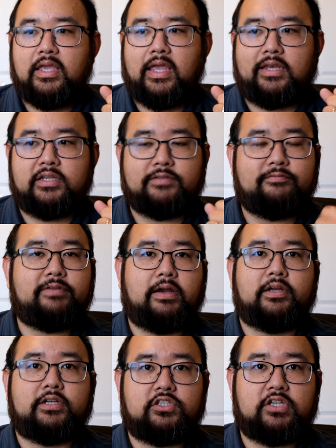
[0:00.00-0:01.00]
It does a
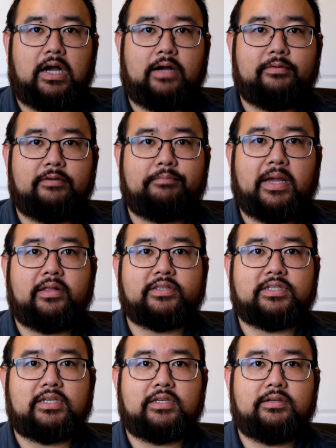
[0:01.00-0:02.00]
very good job of
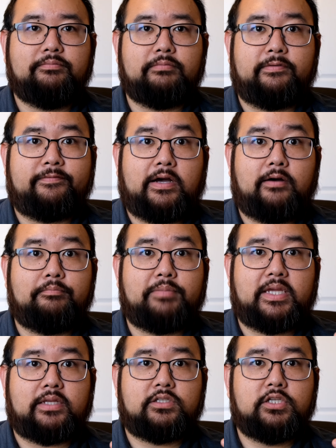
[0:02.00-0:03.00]
balancing without
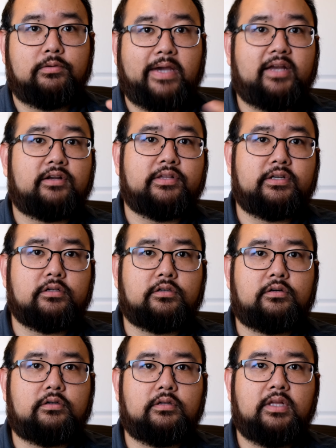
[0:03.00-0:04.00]
being too
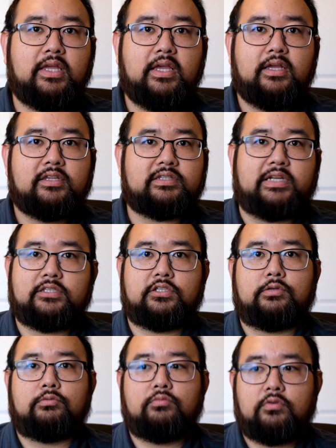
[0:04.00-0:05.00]
analytical. It's not
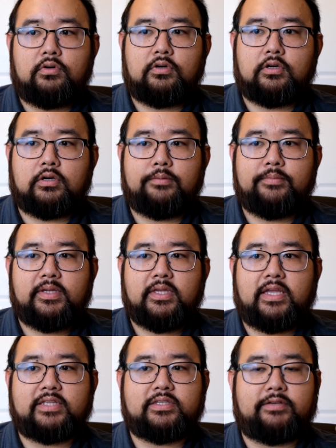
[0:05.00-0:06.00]
too warm.
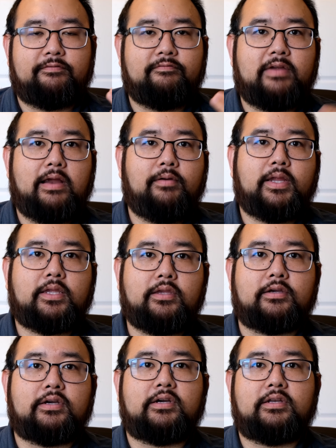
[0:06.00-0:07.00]
It's a very
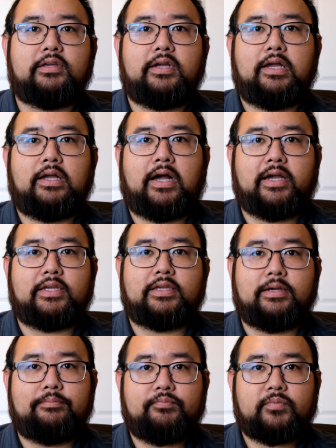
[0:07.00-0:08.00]
good
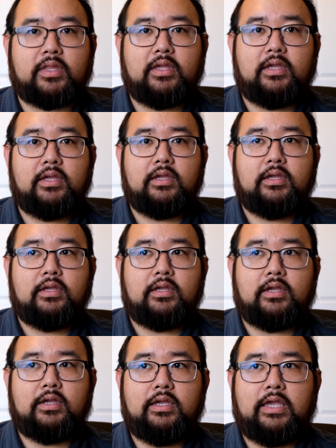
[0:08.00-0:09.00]
IEM.
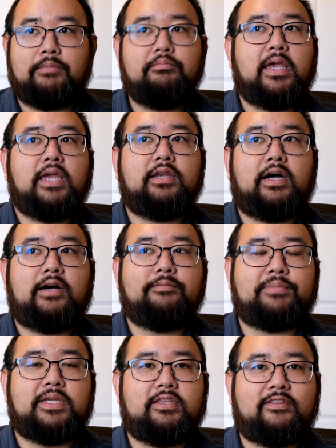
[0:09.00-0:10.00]
It may
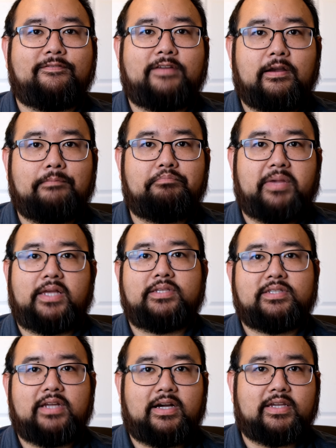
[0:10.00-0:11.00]
not be the very
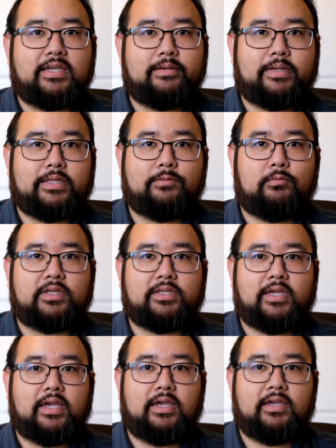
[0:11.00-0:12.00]
best IEM at the
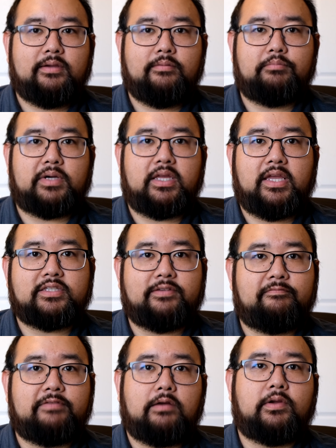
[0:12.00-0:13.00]
1K, but it's a
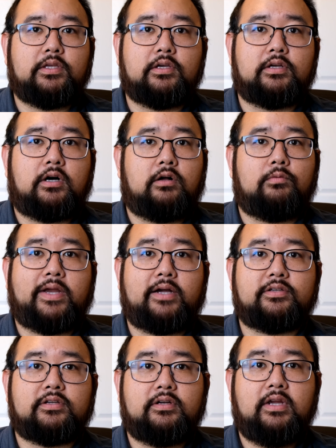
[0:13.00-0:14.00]
very good
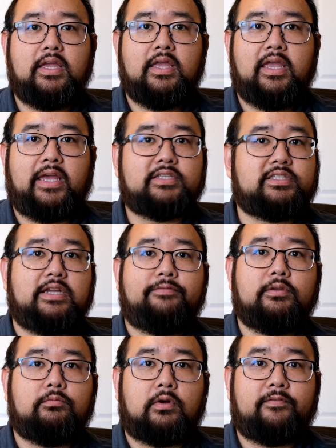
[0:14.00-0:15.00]
all-rounder. And it's
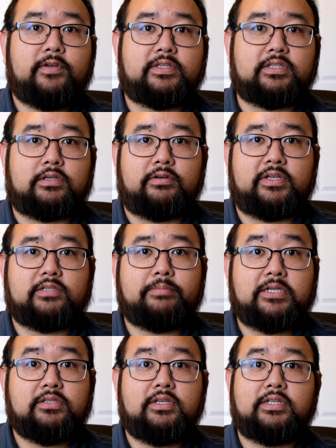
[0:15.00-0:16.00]
definitely worth considering,
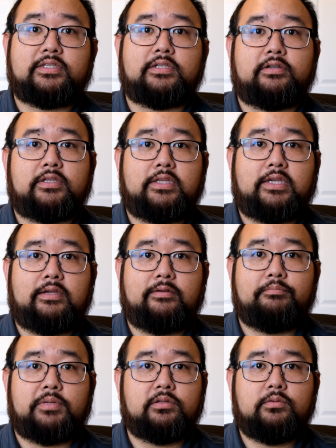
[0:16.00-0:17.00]
especially considering the
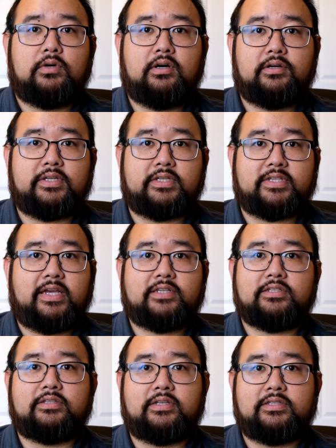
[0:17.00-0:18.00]
build quality is
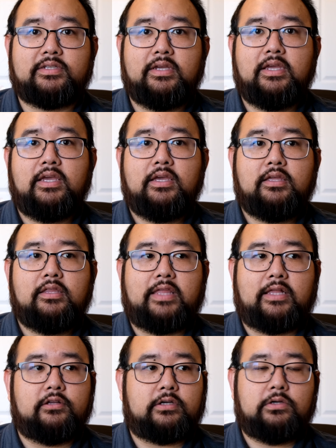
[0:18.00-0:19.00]
excellent.
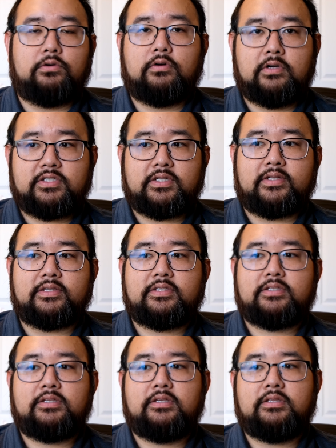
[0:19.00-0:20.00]
They look
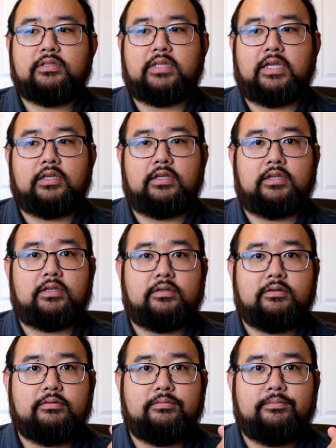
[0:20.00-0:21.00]
gorgeous. They
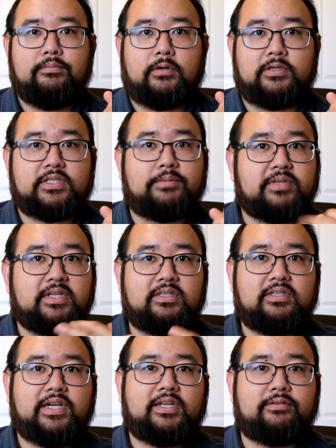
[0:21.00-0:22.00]
are something
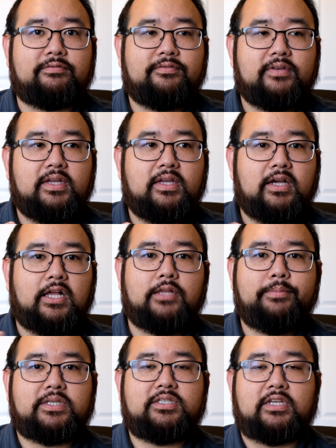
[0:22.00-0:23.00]
kind of a
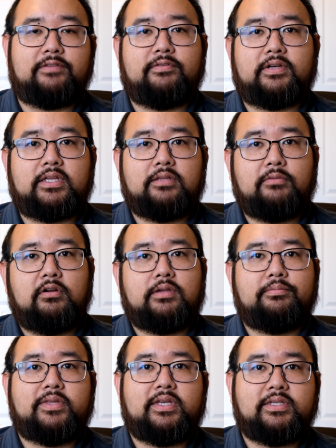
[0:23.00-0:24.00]
little bit different in the
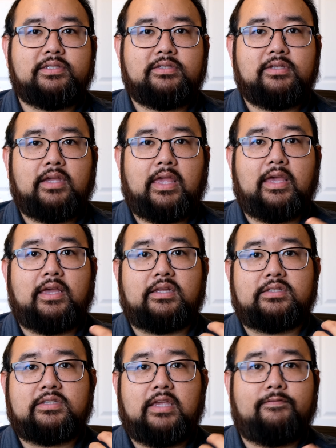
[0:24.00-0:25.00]
marketplace.
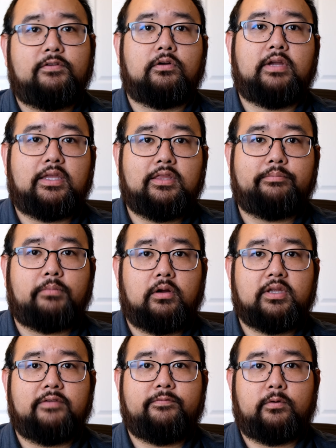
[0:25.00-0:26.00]
And if you're in the
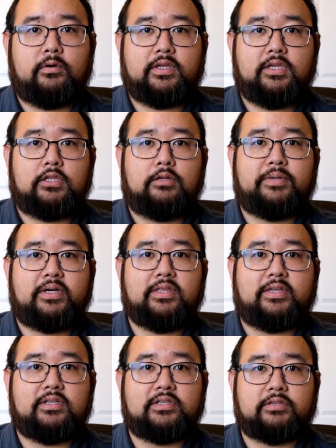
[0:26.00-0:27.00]
market for a kilobuck
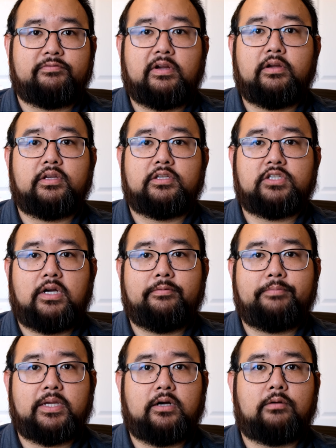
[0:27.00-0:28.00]
that does a very good job
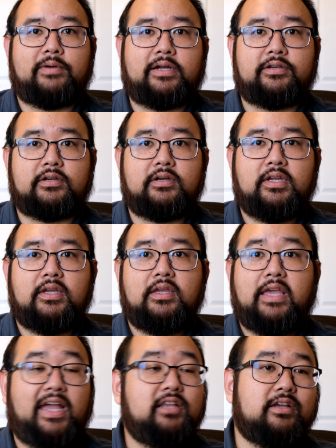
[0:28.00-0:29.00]
of being all-rounder,
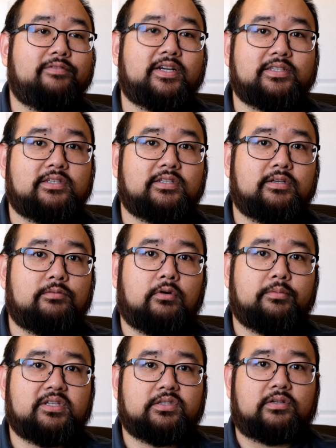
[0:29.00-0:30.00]
and you have access to a
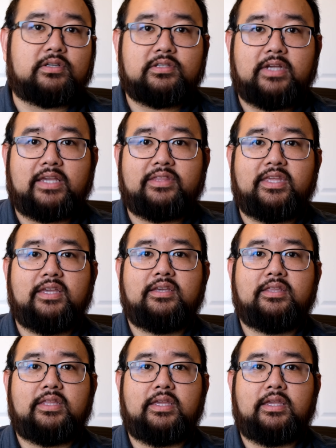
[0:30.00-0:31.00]
warmer source, I
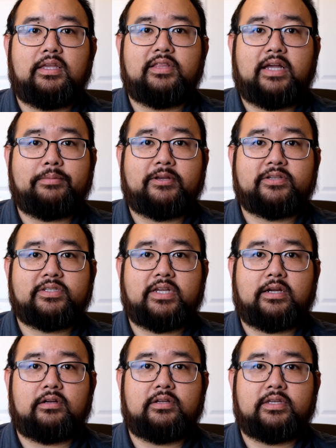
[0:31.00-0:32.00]
think the Lime Ears
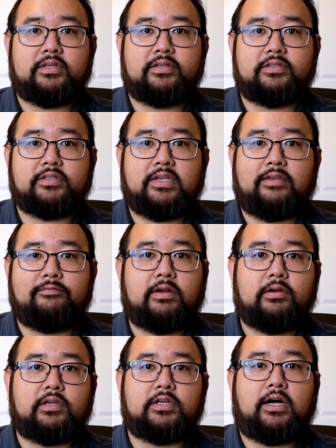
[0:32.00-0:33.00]
Terra is a
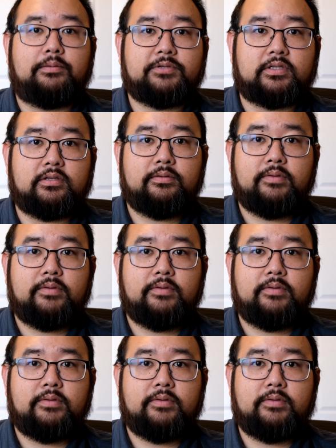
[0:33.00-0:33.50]
very good option.